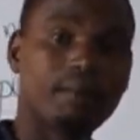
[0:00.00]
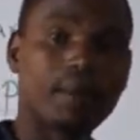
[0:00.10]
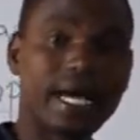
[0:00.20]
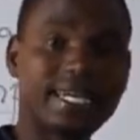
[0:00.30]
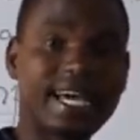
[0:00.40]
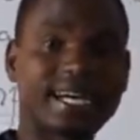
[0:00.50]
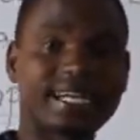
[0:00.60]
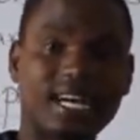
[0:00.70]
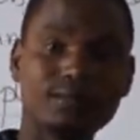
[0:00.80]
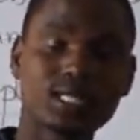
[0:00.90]
by
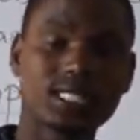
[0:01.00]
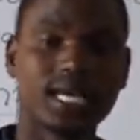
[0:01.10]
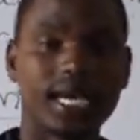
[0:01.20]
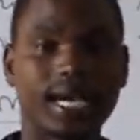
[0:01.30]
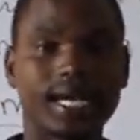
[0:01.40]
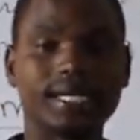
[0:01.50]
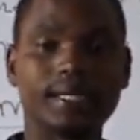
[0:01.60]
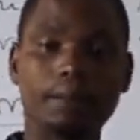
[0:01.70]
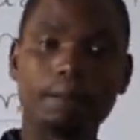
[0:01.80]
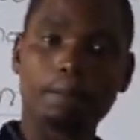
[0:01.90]
diagrams
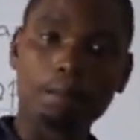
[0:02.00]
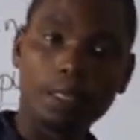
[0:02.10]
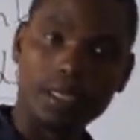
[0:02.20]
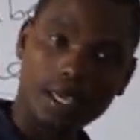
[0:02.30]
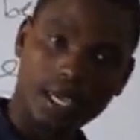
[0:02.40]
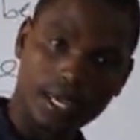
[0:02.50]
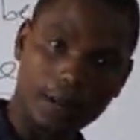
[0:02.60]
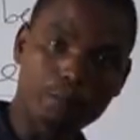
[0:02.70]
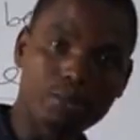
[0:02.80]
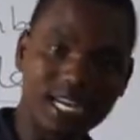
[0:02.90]

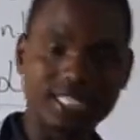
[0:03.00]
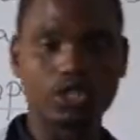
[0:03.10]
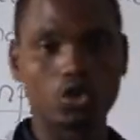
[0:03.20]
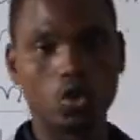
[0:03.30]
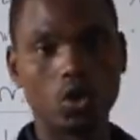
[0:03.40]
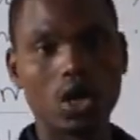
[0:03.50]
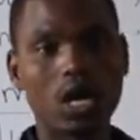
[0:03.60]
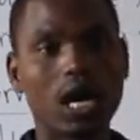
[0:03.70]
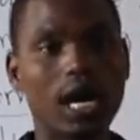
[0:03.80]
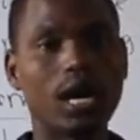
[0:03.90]
and practical
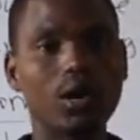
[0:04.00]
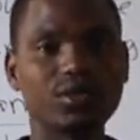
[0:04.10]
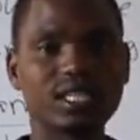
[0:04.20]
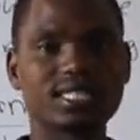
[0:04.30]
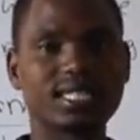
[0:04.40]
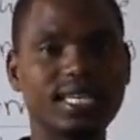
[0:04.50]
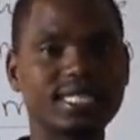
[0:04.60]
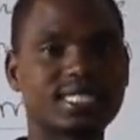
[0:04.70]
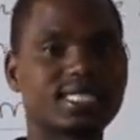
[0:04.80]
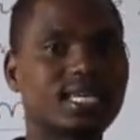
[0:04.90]
how these
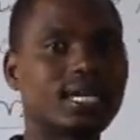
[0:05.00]
things